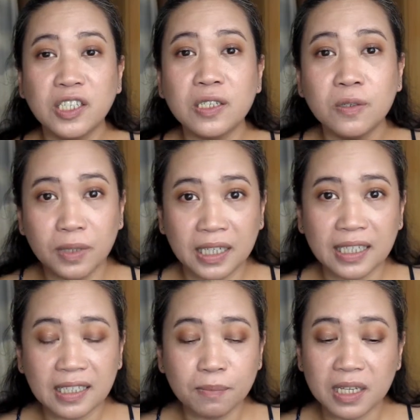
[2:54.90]
just read
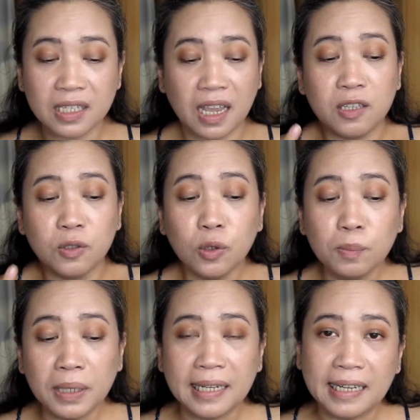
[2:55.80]
it because I do
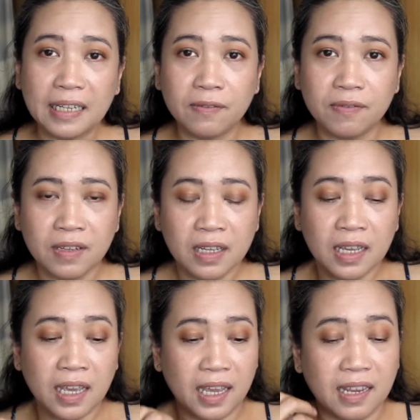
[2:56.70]
believe
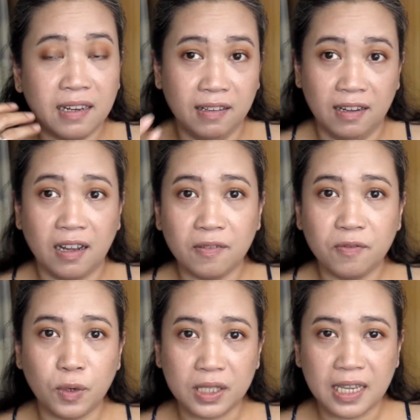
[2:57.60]
and I
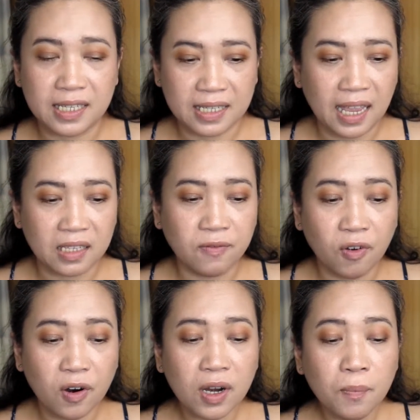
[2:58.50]
love what they stand
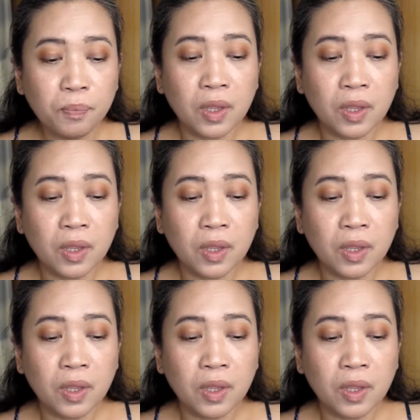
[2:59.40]
for.